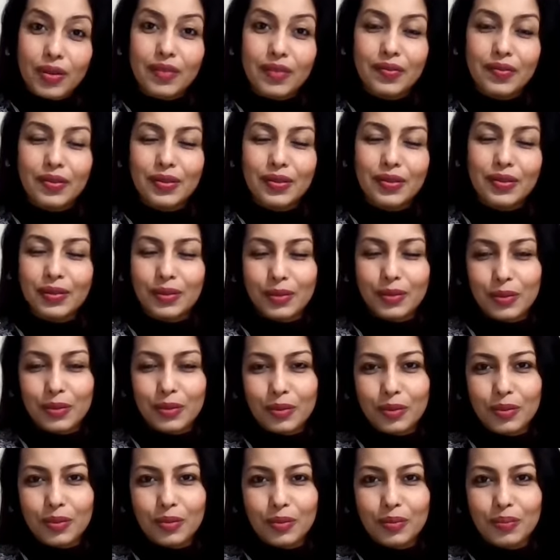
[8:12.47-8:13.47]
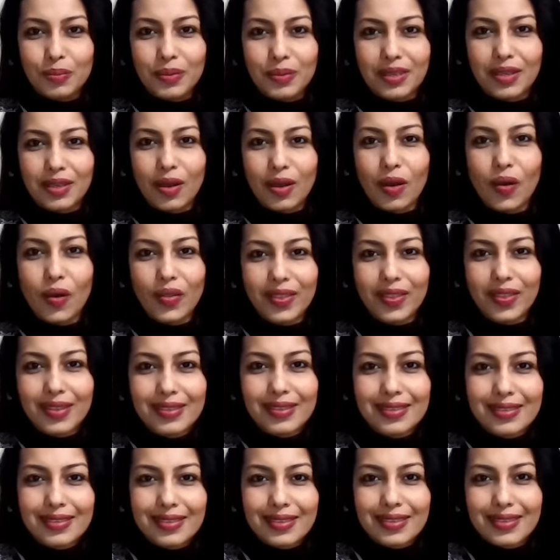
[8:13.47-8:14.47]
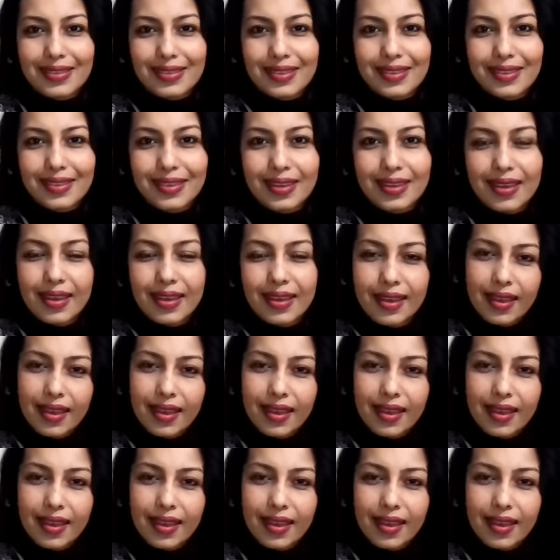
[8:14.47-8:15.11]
even you be authentic.